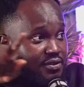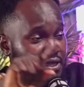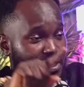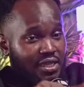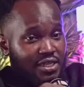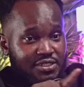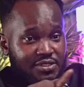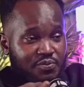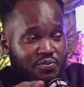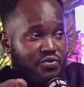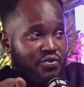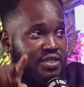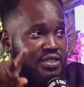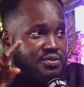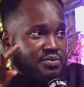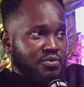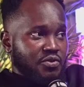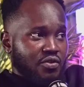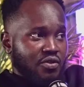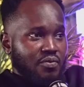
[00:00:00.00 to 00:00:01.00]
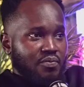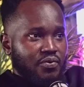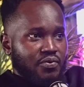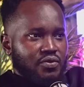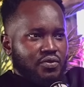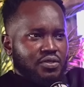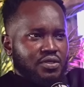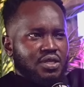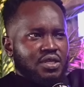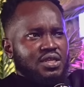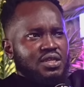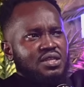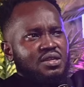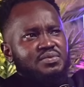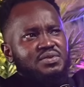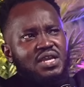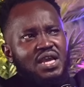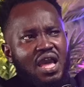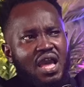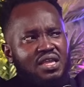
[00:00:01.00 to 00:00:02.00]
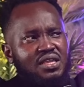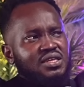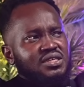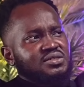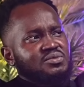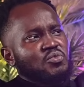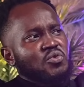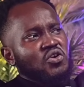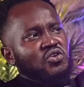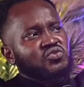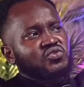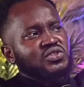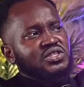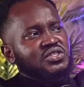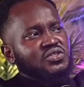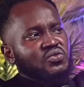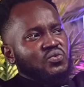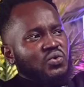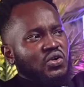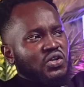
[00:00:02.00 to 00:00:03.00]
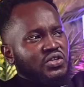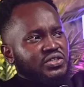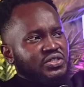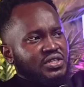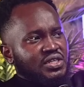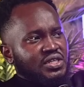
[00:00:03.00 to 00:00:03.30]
experience be help no I'm saying there's more to this world